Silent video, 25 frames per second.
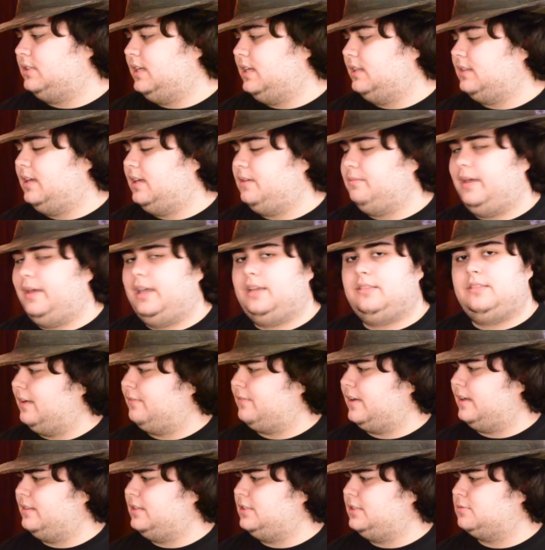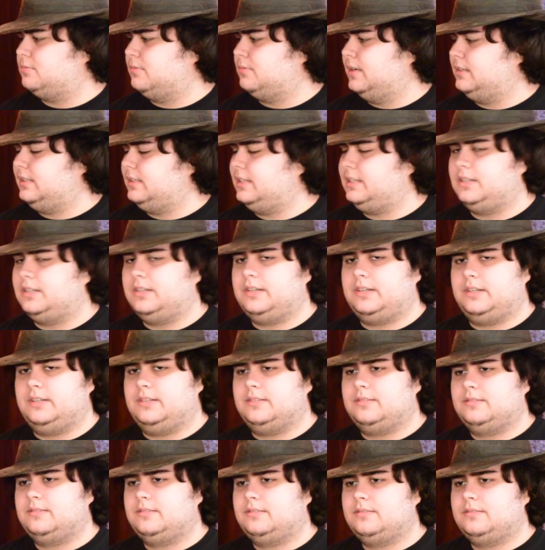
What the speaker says: that they make. I find these really good.